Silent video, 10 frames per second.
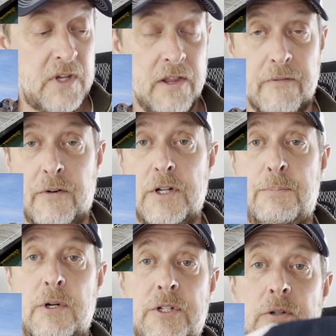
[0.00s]
the first
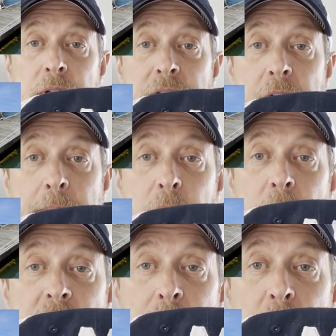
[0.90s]
person who can tell me
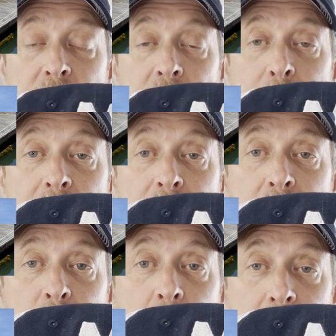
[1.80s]
which the most
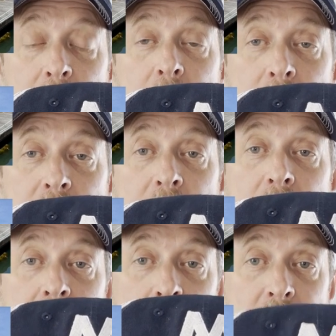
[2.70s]
expensive one is
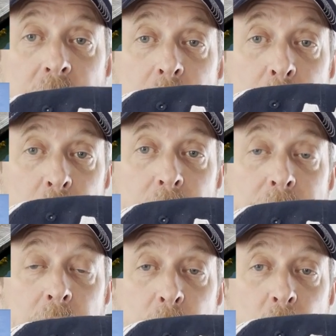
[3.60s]
this
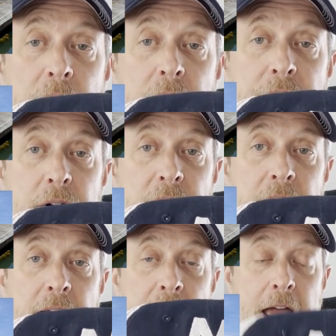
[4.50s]
beautiful Morgan
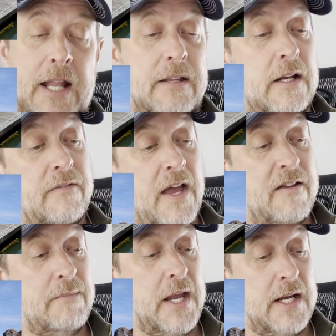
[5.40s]
38 hat that I've had
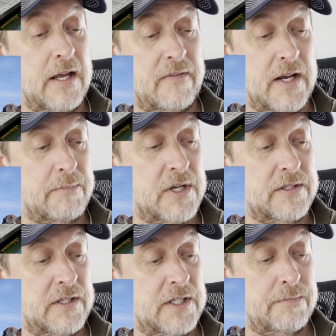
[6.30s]
made. I've had a bunch
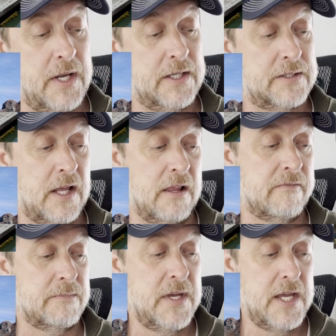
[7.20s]
of these made because I love
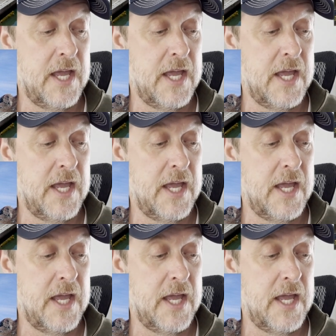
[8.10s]
them.